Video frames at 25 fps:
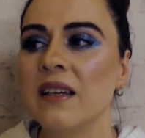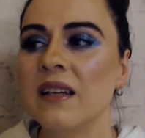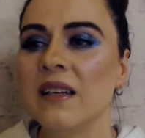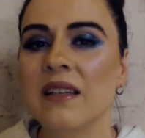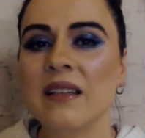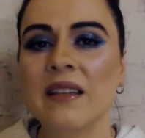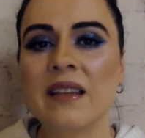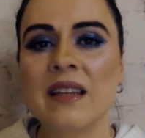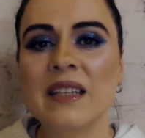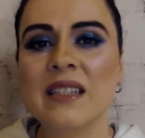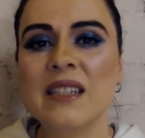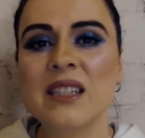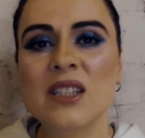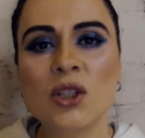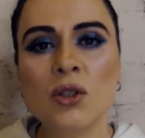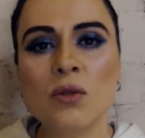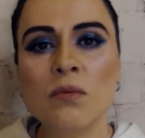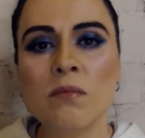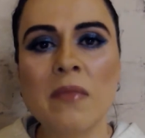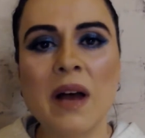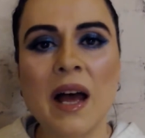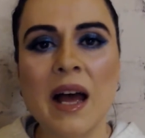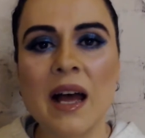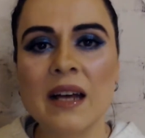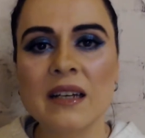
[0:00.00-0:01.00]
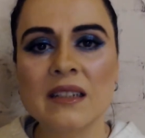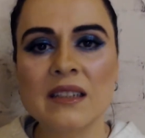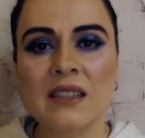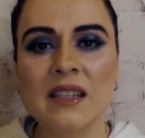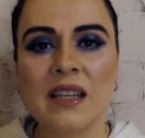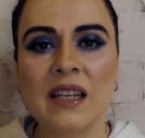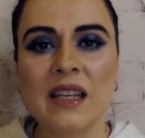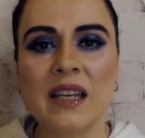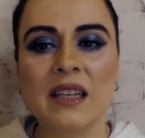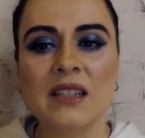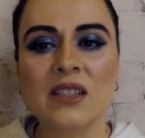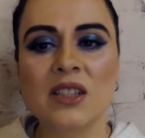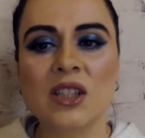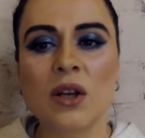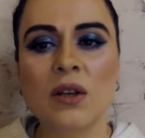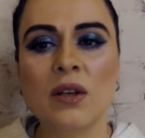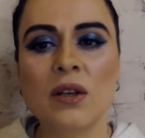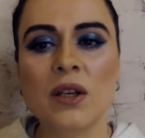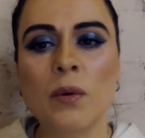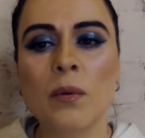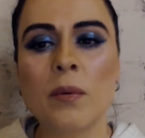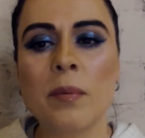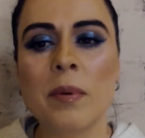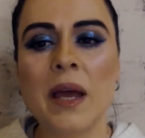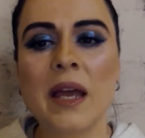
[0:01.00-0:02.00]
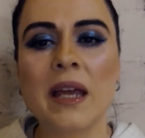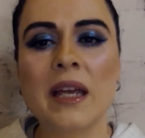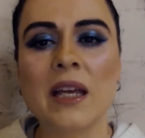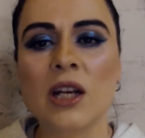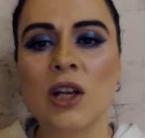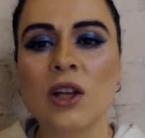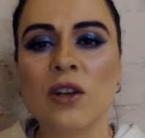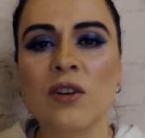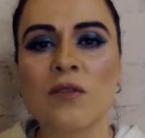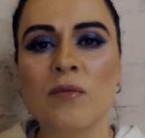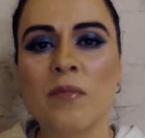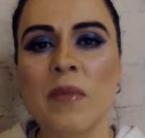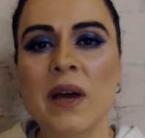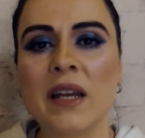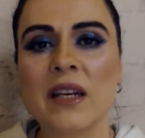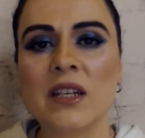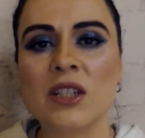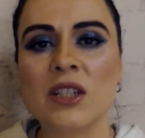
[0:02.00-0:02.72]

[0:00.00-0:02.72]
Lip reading: there's still marks there. So we're paying a lot of money,